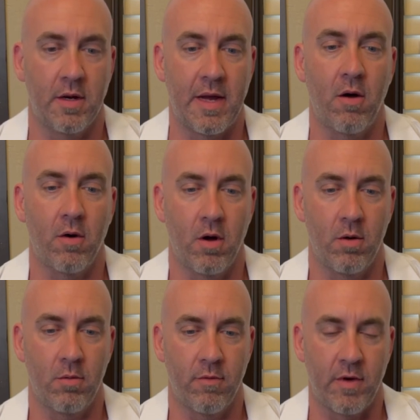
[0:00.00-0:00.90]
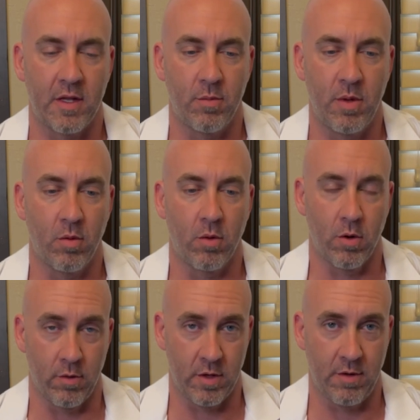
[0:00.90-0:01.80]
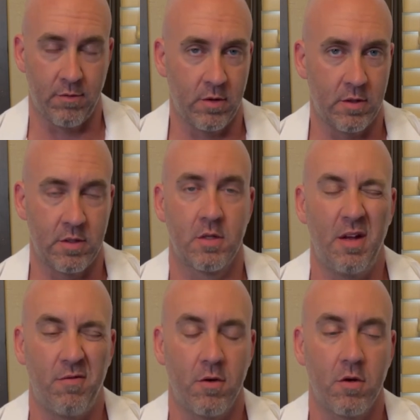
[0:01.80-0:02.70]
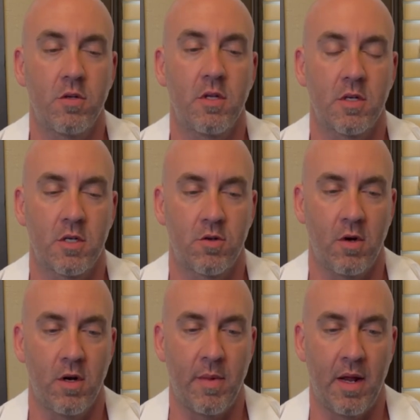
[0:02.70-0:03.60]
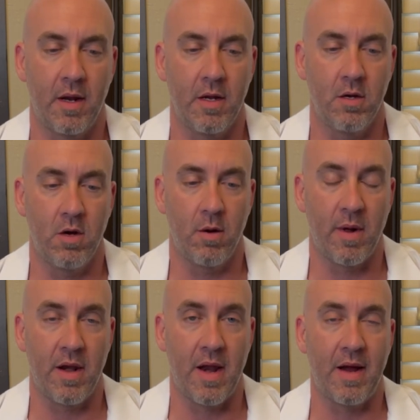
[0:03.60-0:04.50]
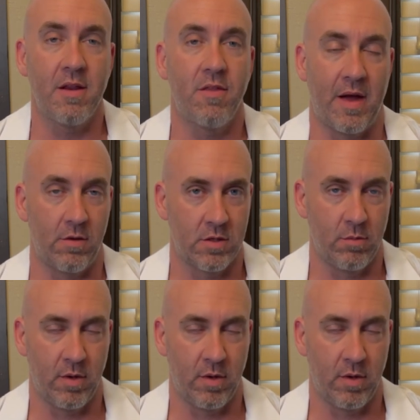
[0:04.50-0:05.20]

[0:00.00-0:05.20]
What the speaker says: count on the fact that people don't know the difference. If you're using the citrulline malate, you need about 9,000